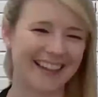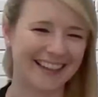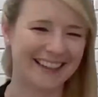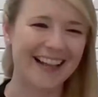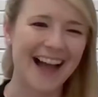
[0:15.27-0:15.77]

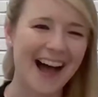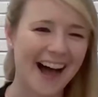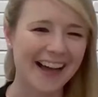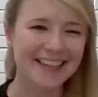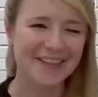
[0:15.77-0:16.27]
Hi,
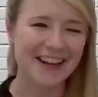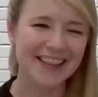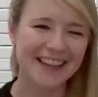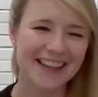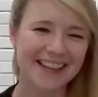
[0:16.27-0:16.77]
Samantha.
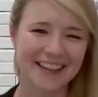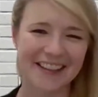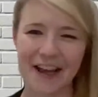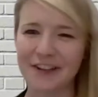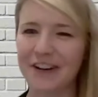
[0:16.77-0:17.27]
Thank
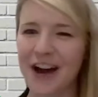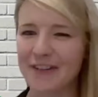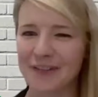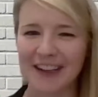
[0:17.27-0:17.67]
you for having me.